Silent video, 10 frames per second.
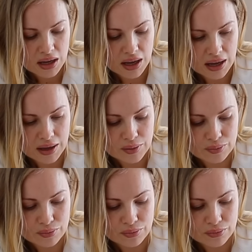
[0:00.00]

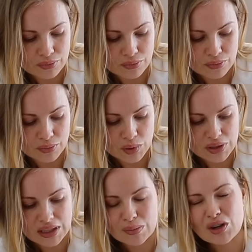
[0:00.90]
We'll
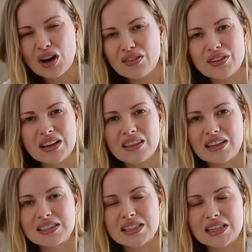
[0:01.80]
see. But often
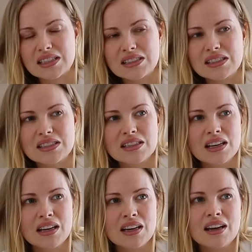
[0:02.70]
these things,
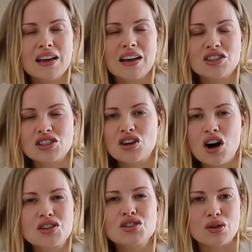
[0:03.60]
it just
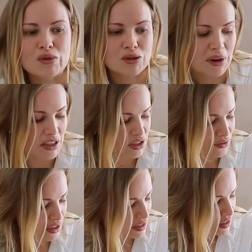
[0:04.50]
costs so much money to
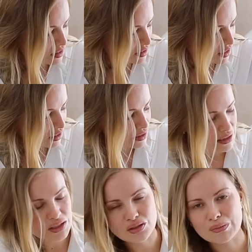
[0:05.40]
fix these
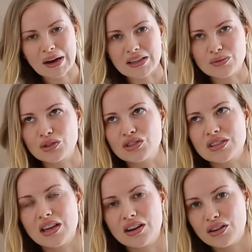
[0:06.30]
things, you might as well just
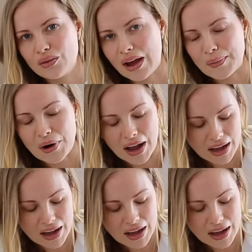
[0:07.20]
get a new camera.